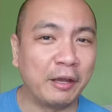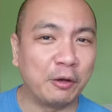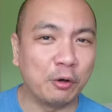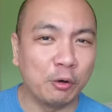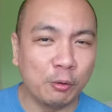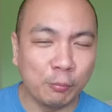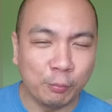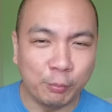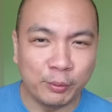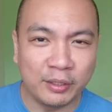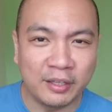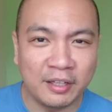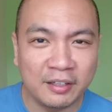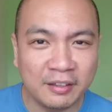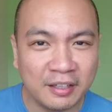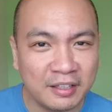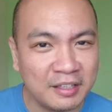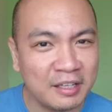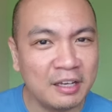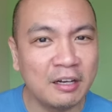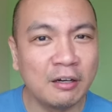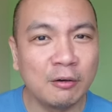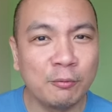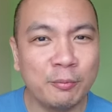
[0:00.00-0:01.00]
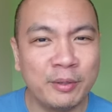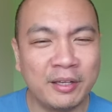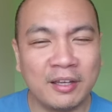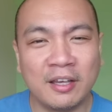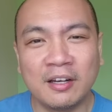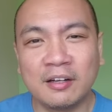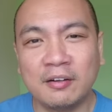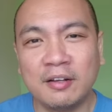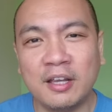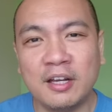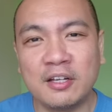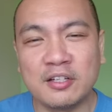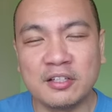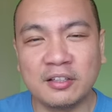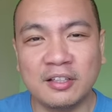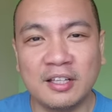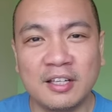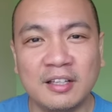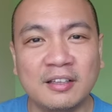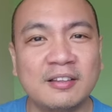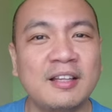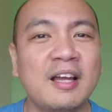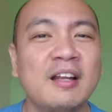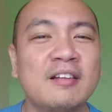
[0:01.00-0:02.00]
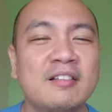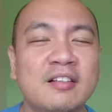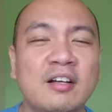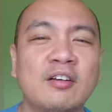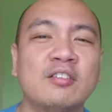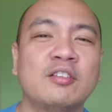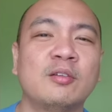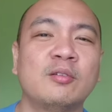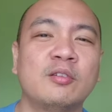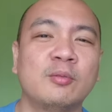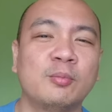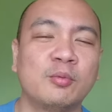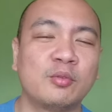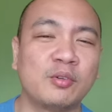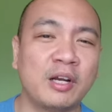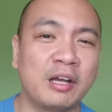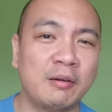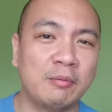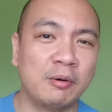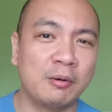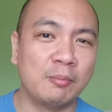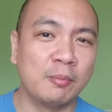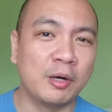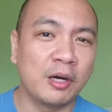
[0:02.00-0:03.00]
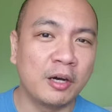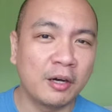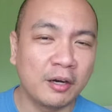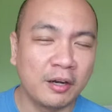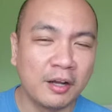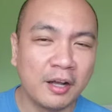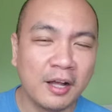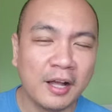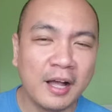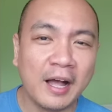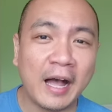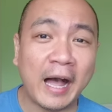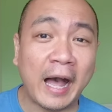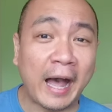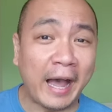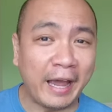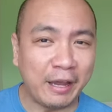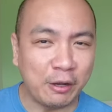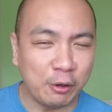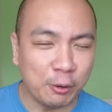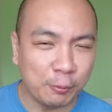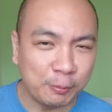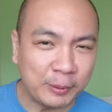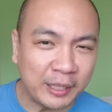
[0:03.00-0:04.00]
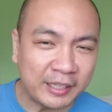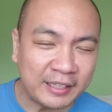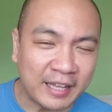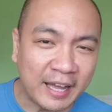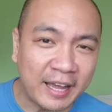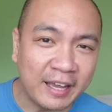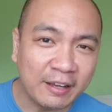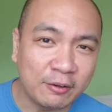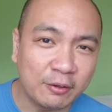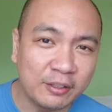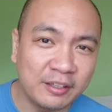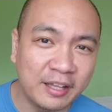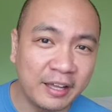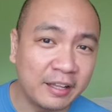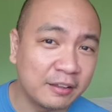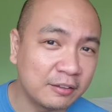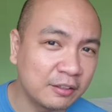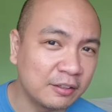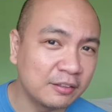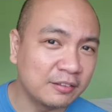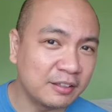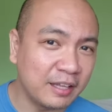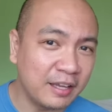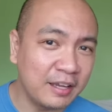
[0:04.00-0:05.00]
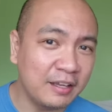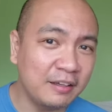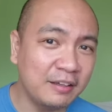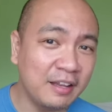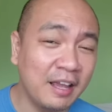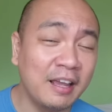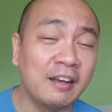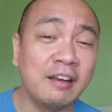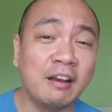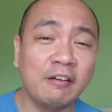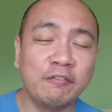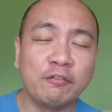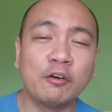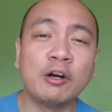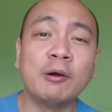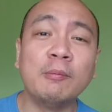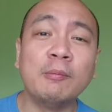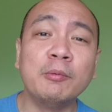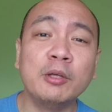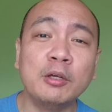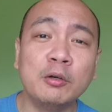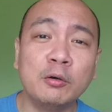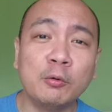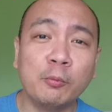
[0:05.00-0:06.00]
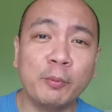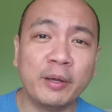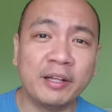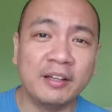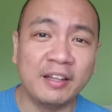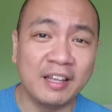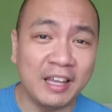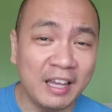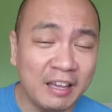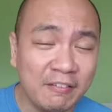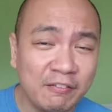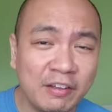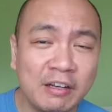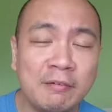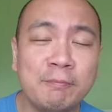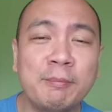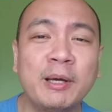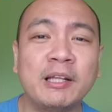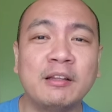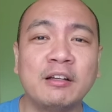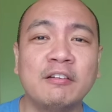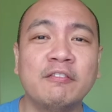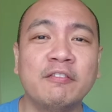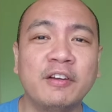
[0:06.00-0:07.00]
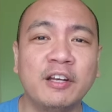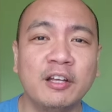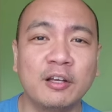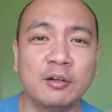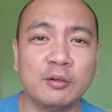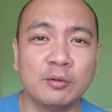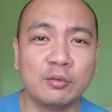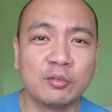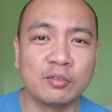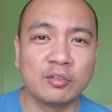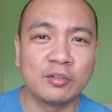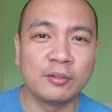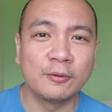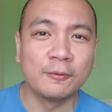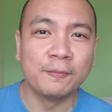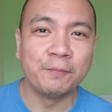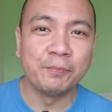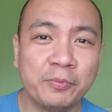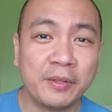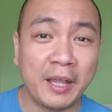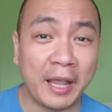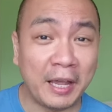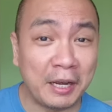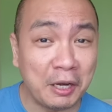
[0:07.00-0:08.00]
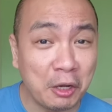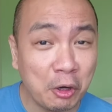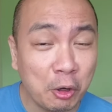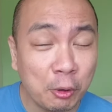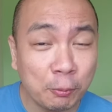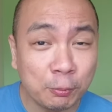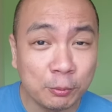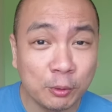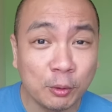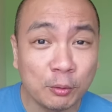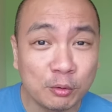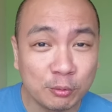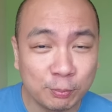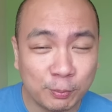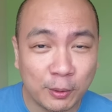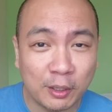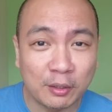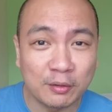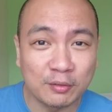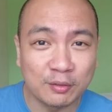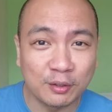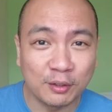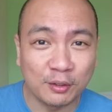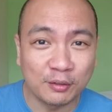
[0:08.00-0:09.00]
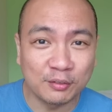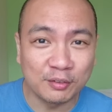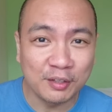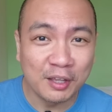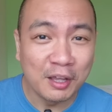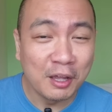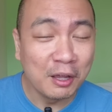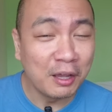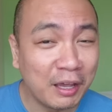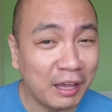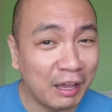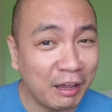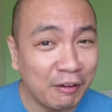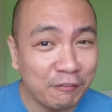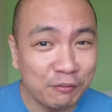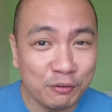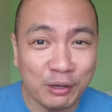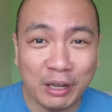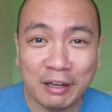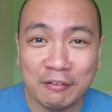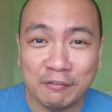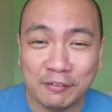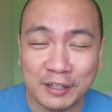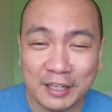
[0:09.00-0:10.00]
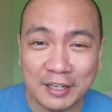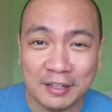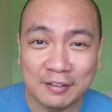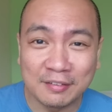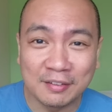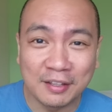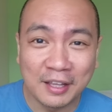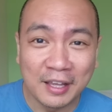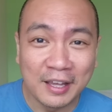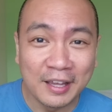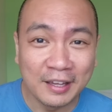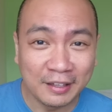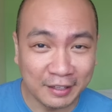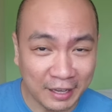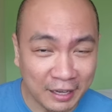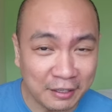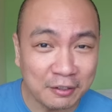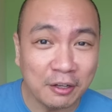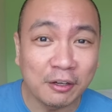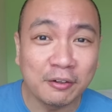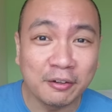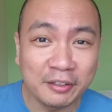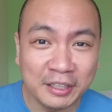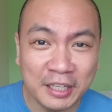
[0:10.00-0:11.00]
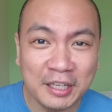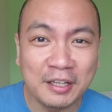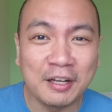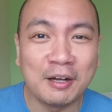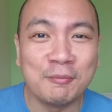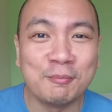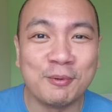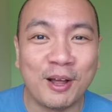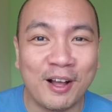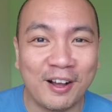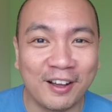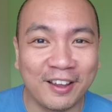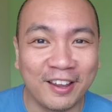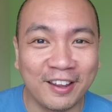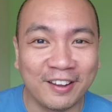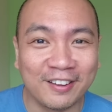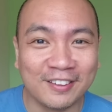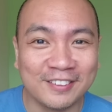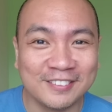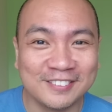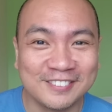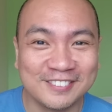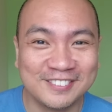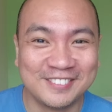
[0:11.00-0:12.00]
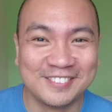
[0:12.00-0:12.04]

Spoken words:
I hope within the year we can reach the 10,000 subscriber mark. I hope that I could entertain and inform you with even better videos. And I hope those sponsors, if you have leads, can already come knocking.